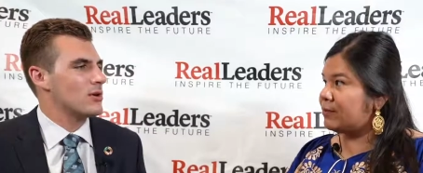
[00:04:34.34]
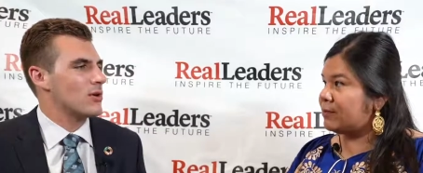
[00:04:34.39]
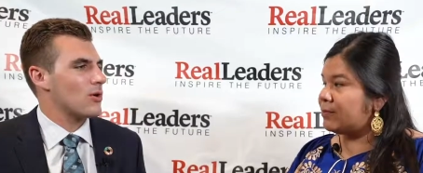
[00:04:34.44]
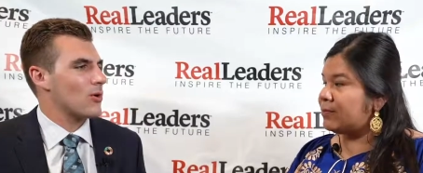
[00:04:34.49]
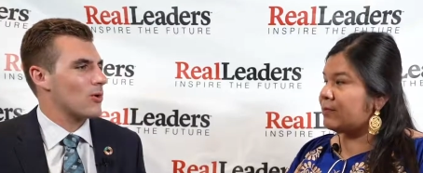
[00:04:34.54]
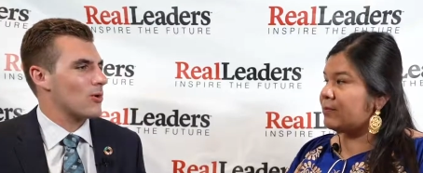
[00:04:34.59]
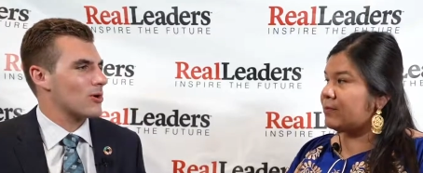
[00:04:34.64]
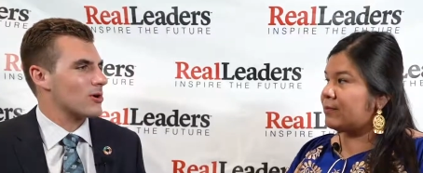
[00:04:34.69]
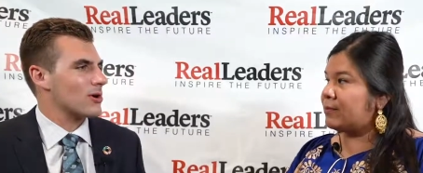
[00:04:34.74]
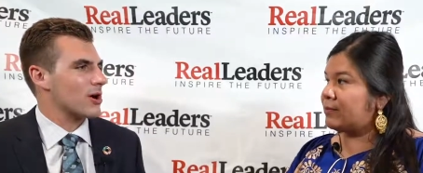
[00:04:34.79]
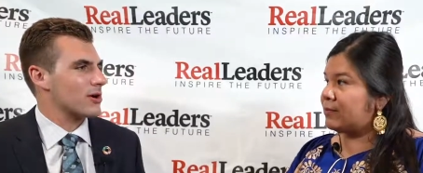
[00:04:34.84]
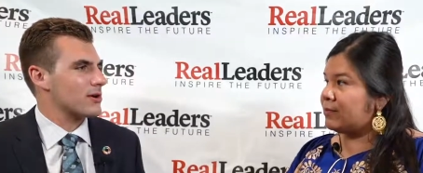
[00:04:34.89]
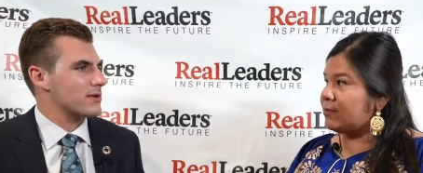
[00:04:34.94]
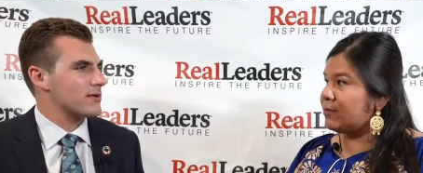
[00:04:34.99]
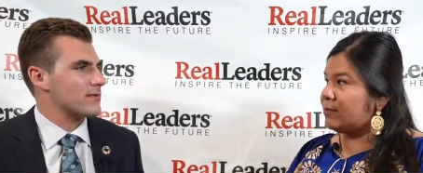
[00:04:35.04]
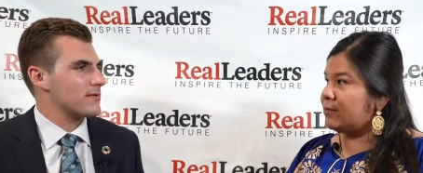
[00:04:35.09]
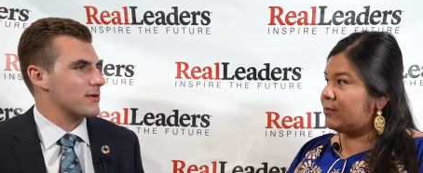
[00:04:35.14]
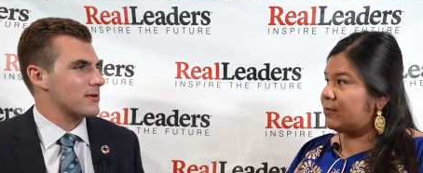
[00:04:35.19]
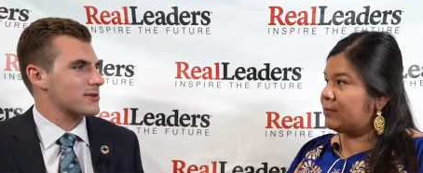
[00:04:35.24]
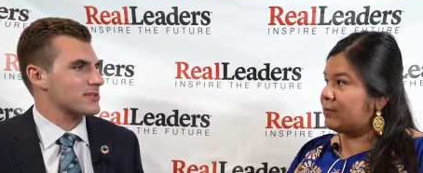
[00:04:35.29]
Speaker 1: or are
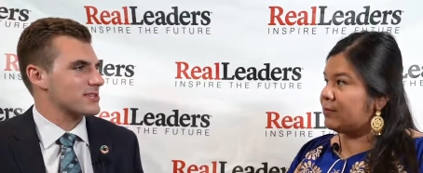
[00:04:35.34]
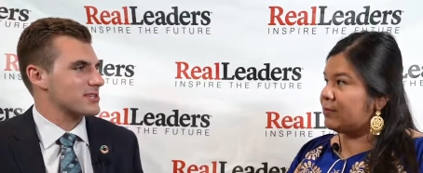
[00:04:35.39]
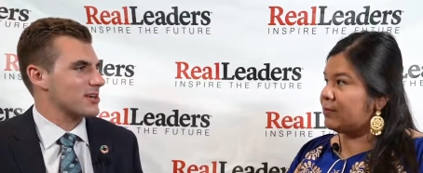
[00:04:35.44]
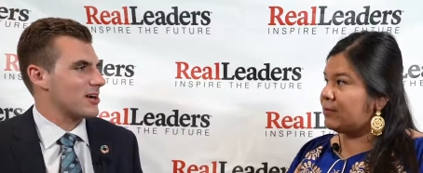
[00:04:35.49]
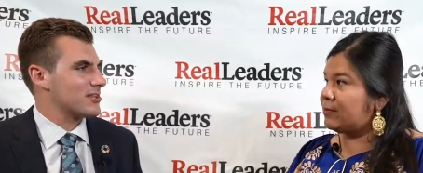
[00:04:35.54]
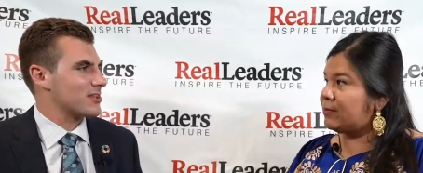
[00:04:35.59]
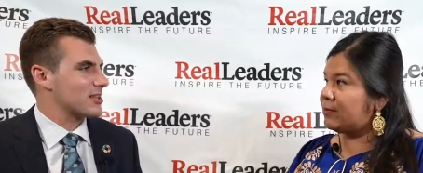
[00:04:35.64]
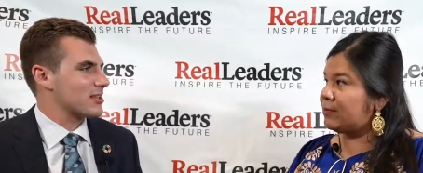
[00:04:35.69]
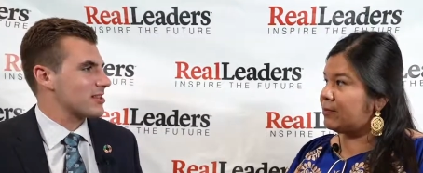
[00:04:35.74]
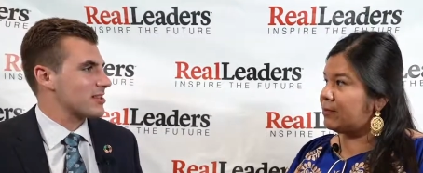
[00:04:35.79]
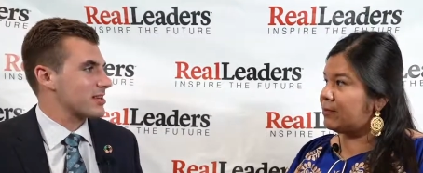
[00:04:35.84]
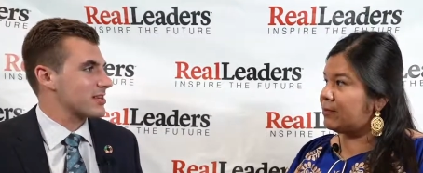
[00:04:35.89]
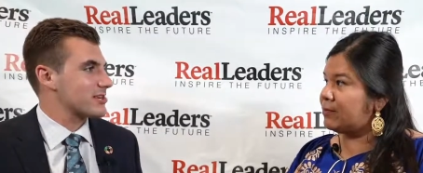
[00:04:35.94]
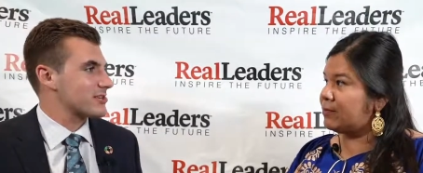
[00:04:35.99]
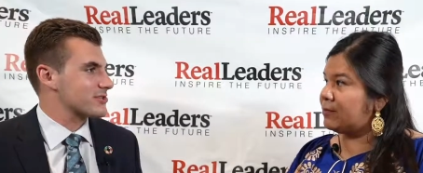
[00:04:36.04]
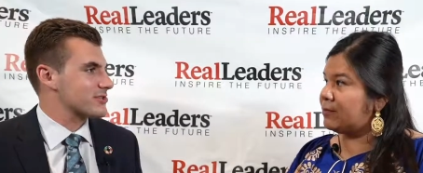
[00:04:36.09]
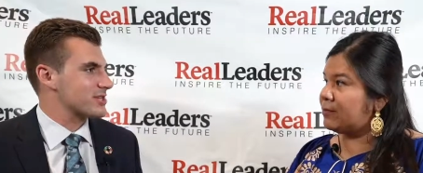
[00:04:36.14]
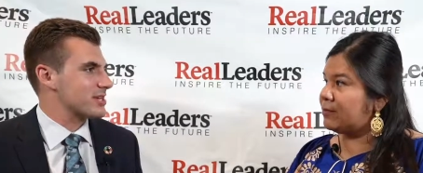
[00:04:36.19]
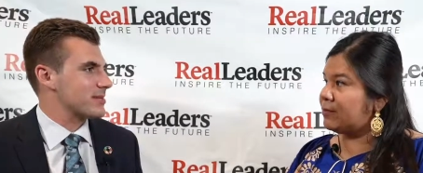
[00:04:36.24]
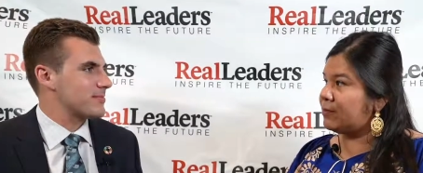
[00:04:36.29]
you focusing on the
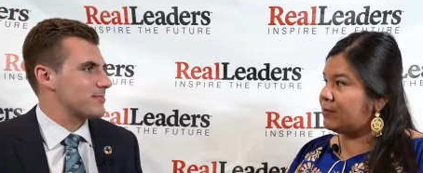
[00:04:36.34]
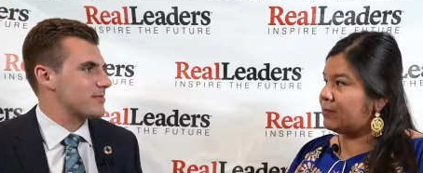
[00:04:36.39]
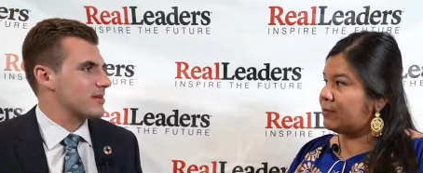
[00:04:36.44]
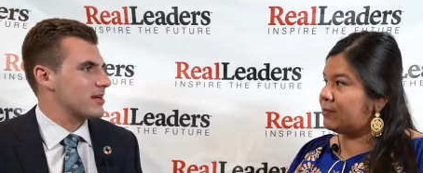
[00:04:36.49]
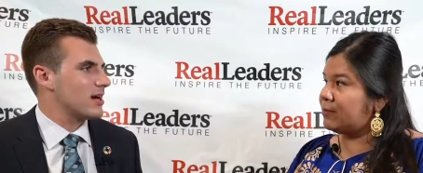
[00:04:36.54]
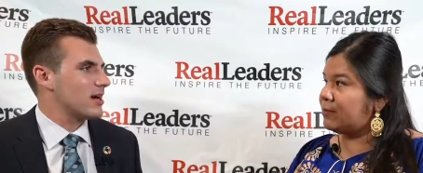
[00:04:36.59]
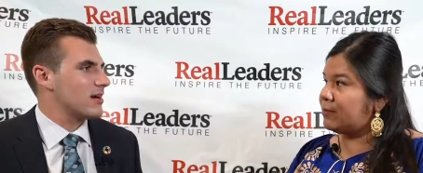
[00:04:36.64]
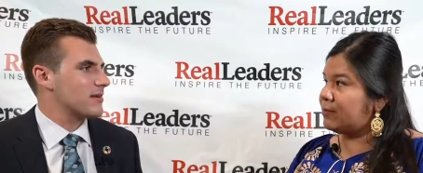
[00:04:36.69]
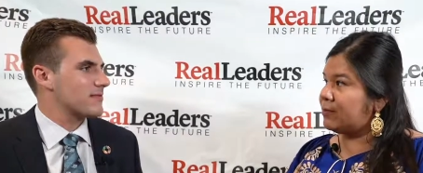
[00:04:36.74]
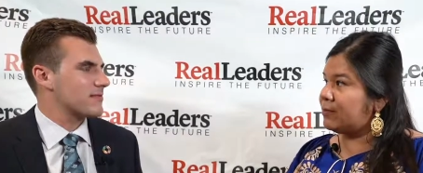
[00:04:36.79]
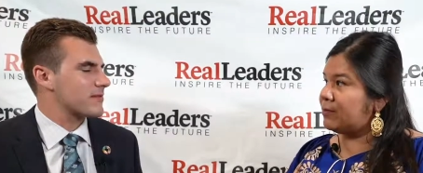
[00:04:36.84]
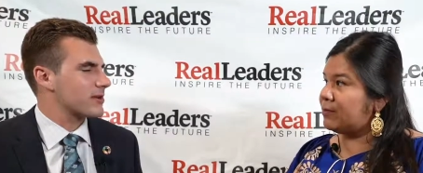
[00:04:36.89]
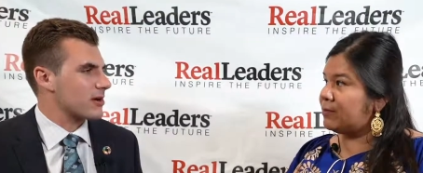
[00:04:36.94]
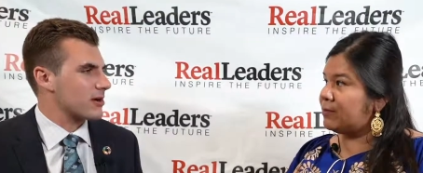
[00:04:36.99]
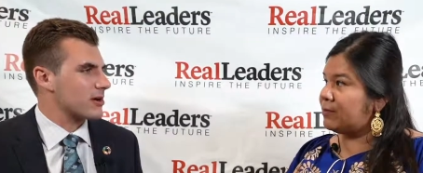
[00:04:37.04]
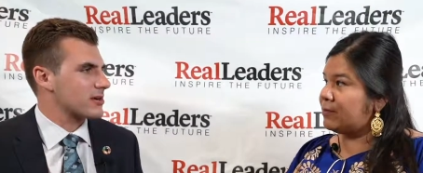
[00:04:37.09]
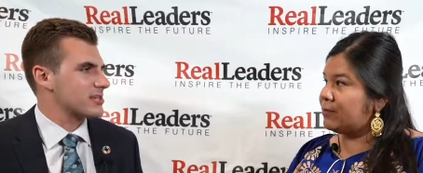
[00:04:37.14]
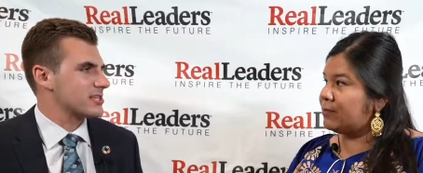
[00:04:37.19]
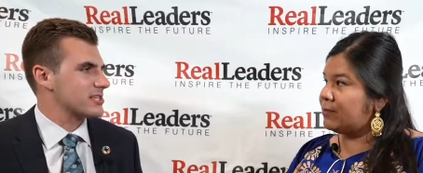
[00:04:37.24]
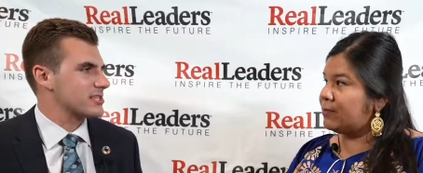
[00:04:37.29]
leadership of
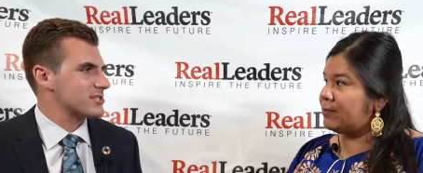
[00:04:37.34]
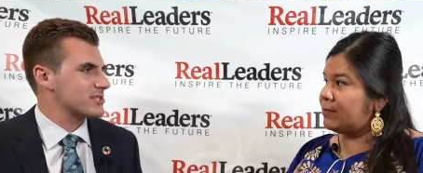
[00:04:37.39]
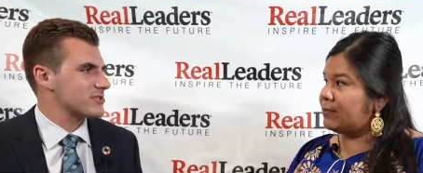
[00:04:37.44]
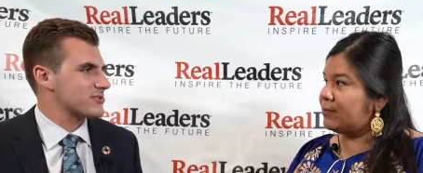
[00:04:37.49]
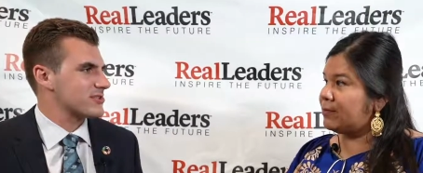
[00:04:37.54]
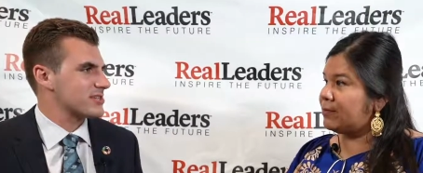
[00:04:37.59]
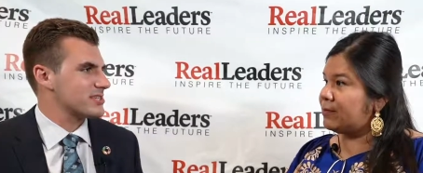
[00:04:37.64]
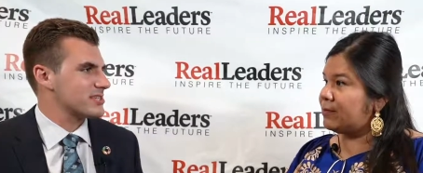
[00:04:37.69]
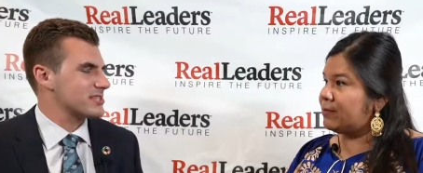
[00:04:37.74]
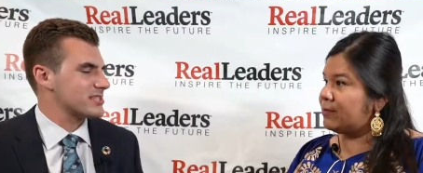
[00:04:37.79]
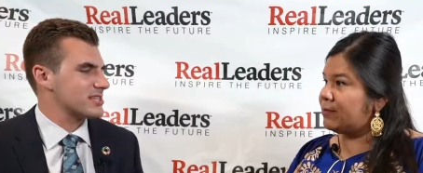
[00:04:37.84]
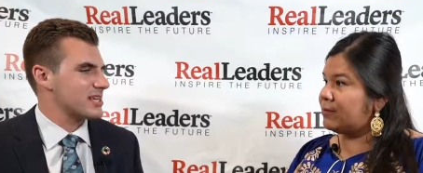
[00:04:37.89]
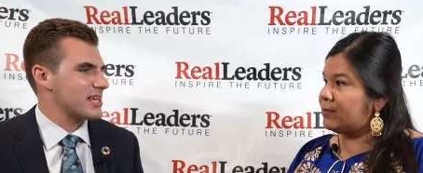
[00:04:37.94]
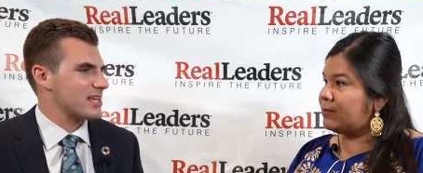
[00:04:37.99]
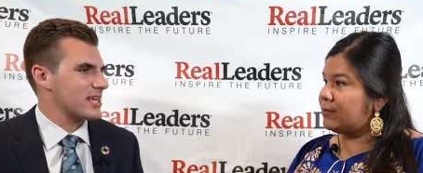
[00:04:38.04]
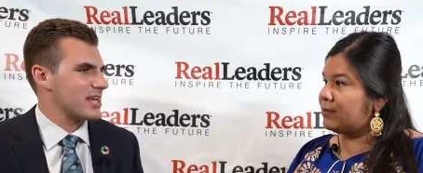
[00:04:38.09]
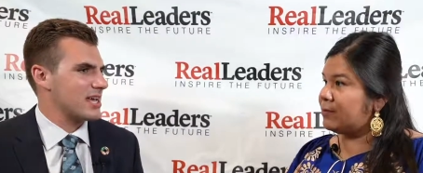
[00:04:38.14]
current industries and saying,